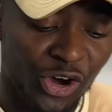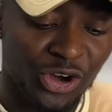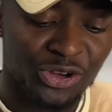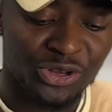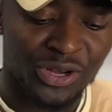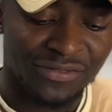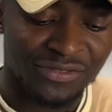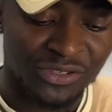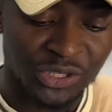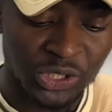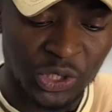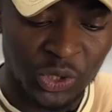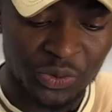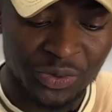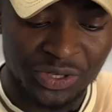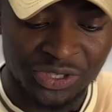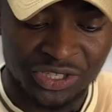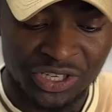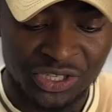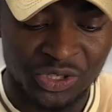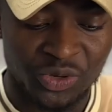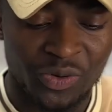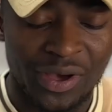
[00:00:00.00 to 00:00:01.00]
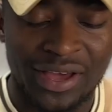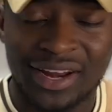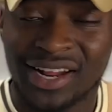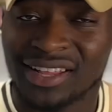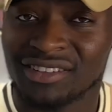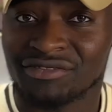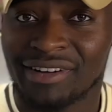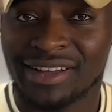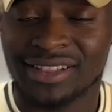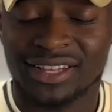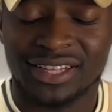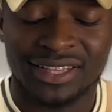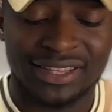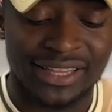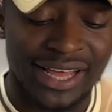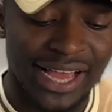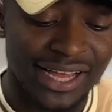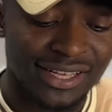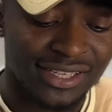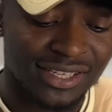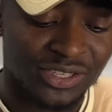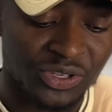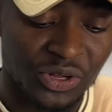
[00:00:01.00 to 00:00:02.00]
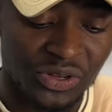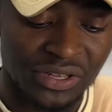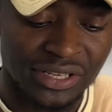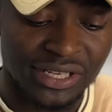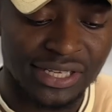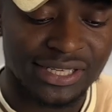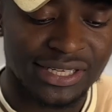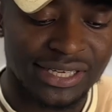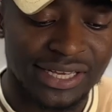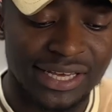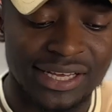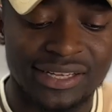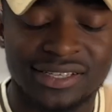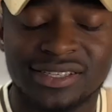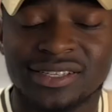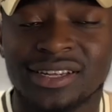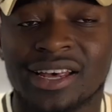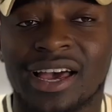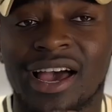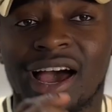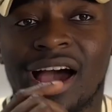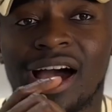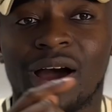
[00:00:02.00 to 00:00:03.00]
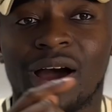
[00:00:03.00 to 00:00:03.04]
you have to do is just go ahead and write the text. So in this case, I